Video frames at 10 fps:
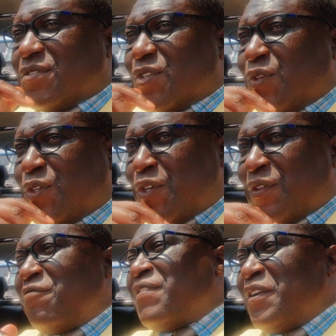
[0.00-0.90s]
So, you know,
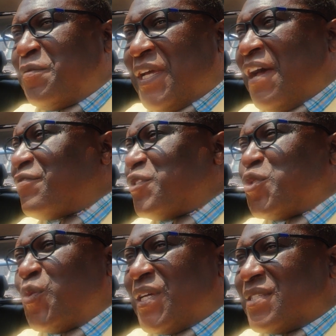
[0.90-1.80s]
they vetted me. After
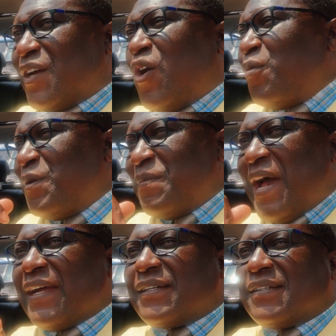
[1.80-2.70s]
2 weeks, they called me
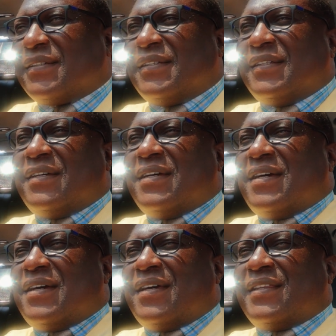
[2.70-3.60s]
back.
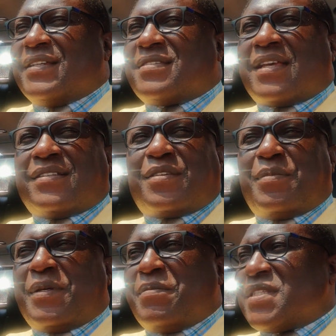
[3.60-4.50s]
And they said to
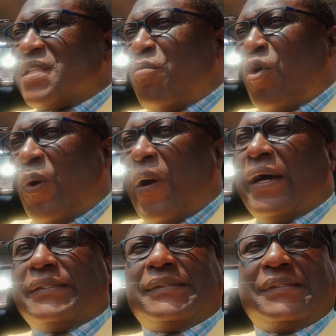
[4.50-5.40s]
me, Mr.
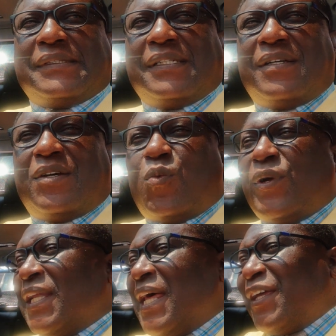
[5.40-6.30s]
Mwewa,
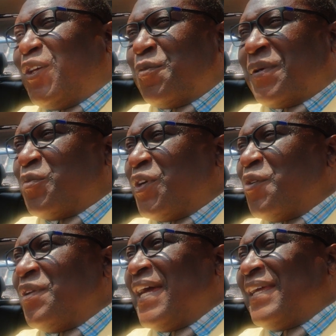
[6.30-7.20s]
we like you, but we
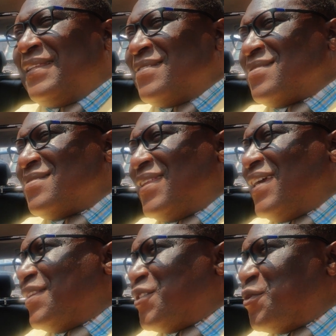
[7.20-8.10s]
don't like this
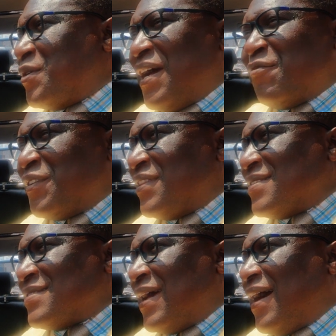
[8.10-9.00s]
thing that you have with
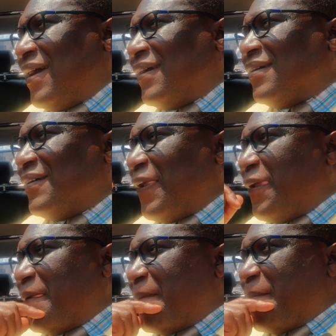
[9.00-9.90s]
this guy,
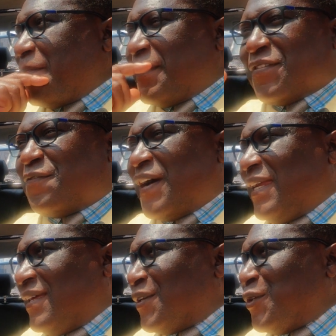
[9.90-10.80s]
this
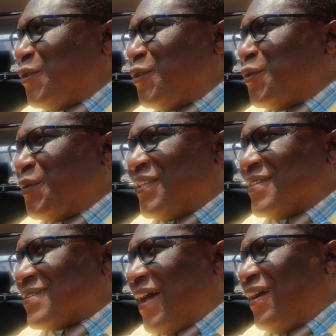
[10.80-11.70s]
fighting that you do with
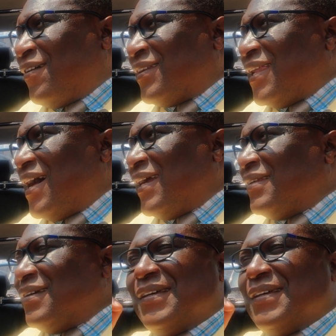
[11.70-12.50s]
this guy online.